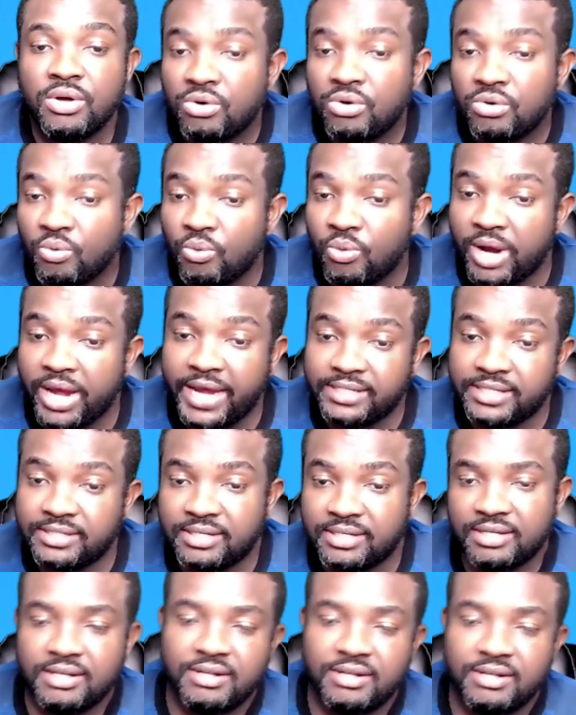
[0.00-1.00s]
wait
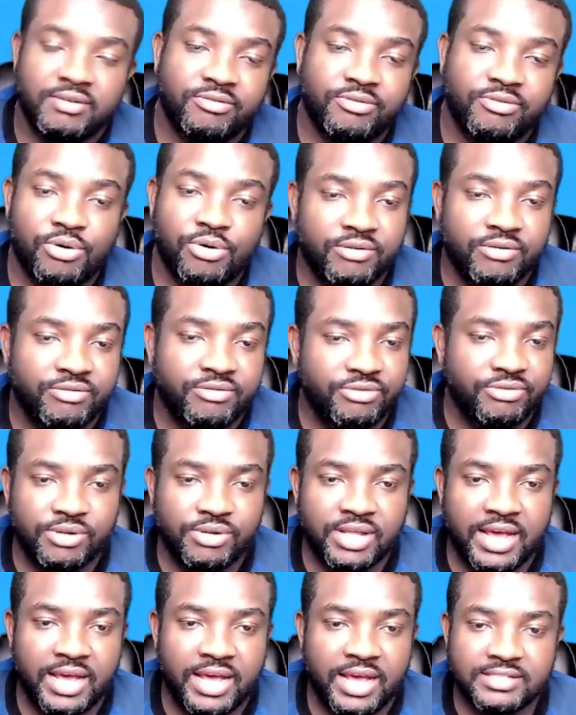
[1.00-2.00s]
for a few
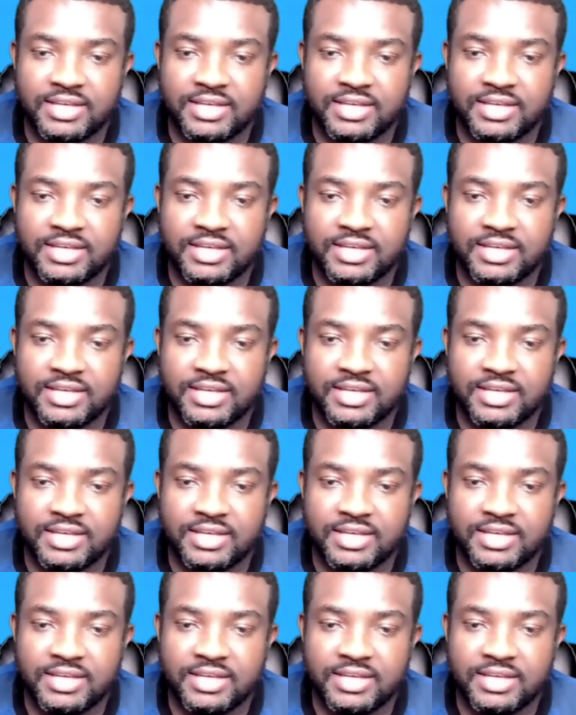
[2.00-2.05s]
days